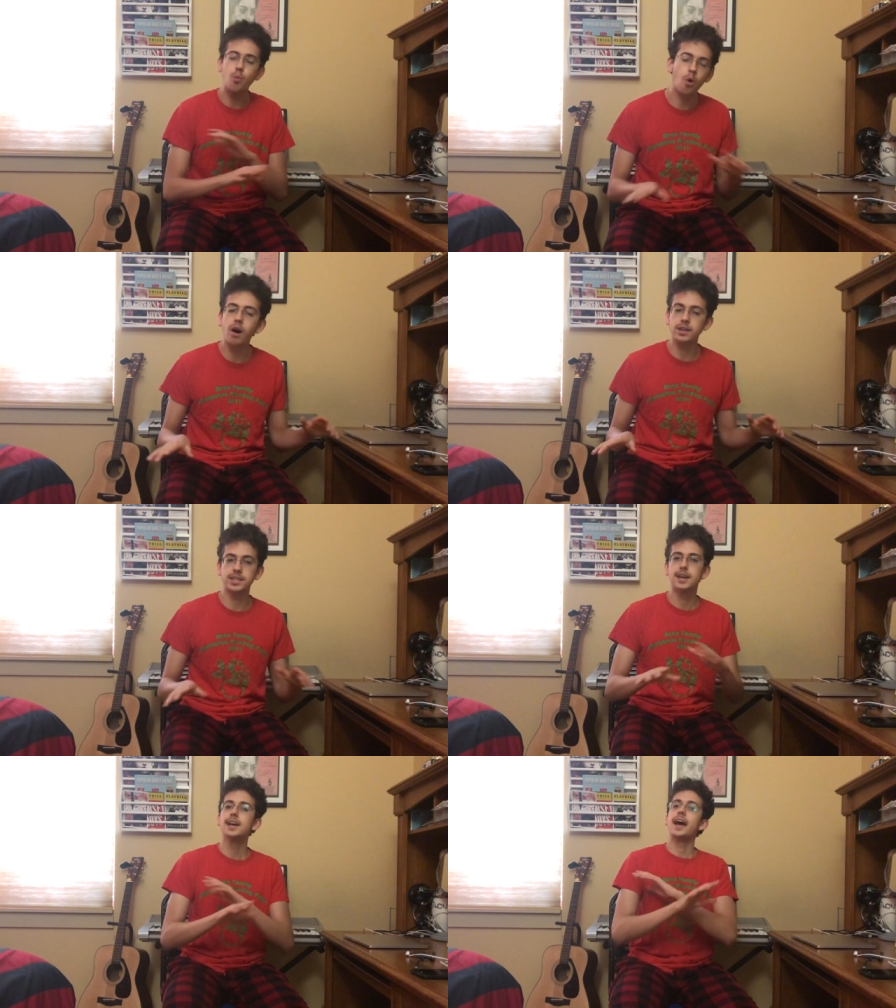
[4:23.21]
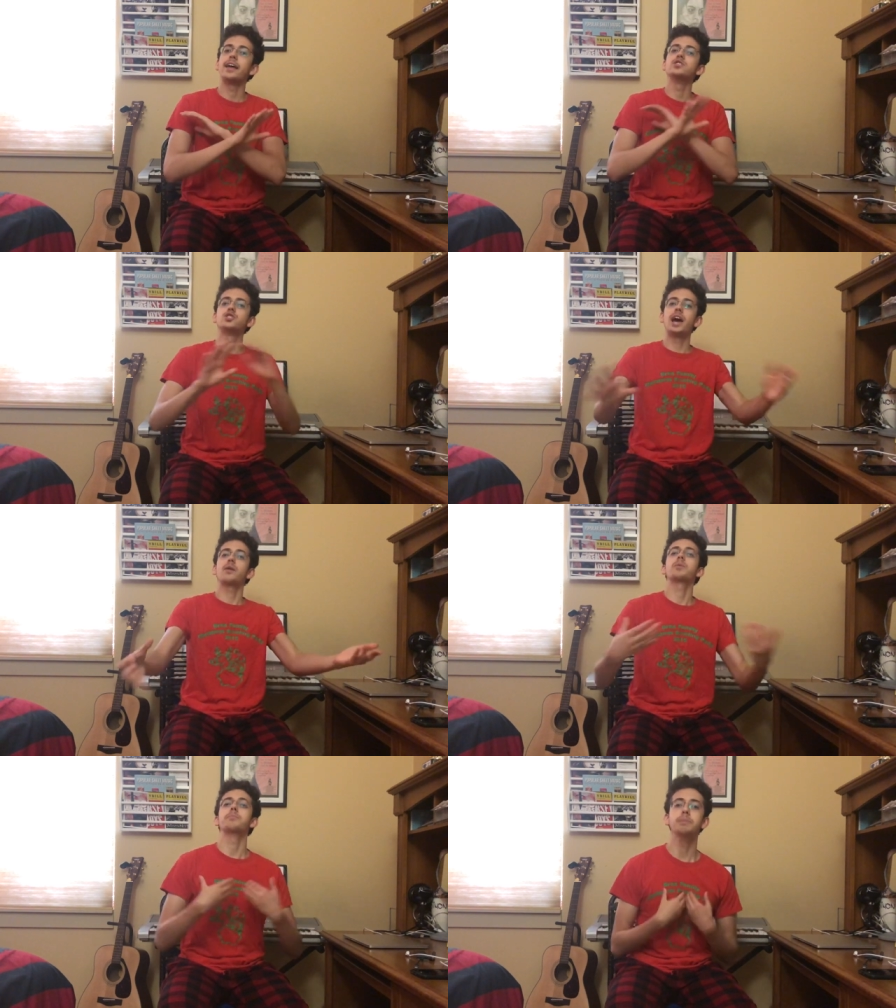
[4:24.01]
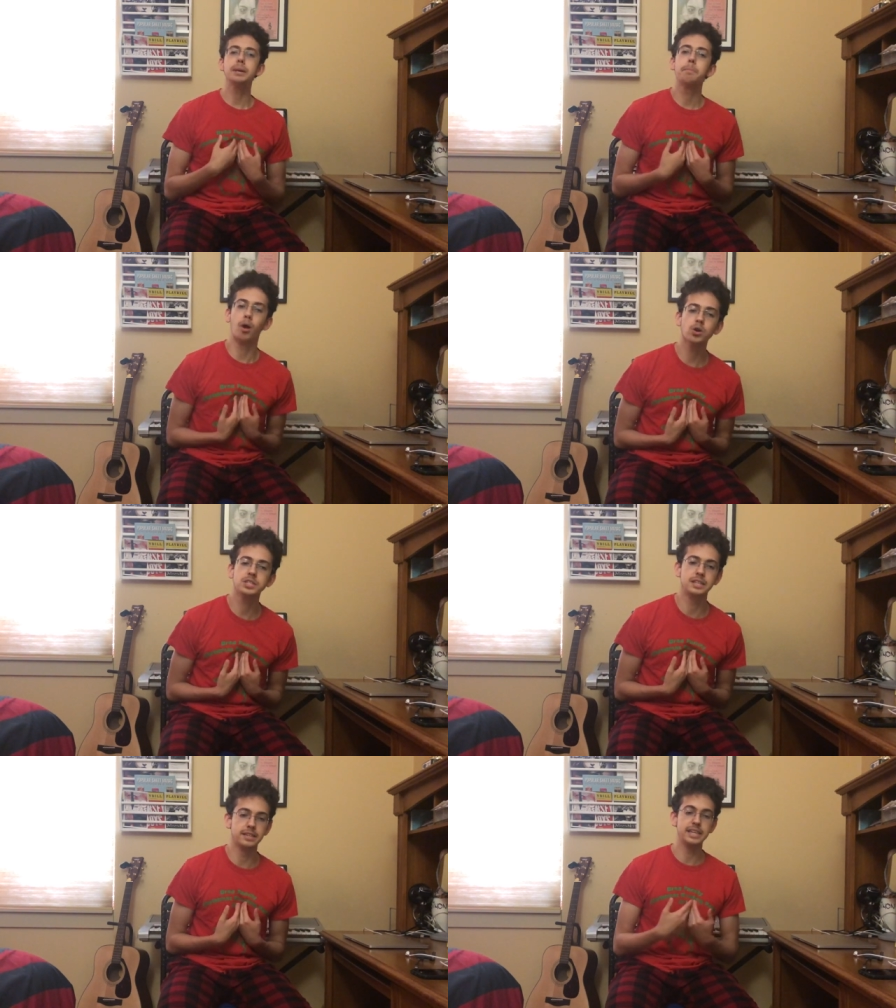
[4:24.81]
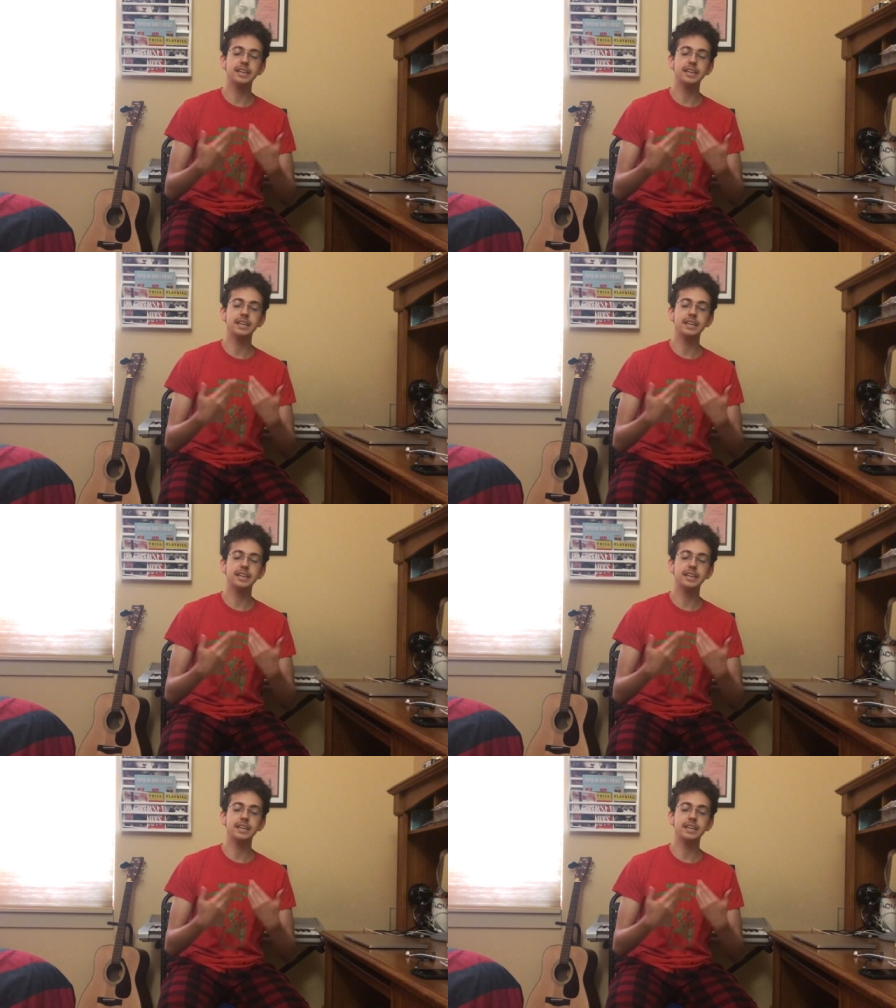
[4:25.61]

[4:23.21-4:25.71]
want and chat with me personally,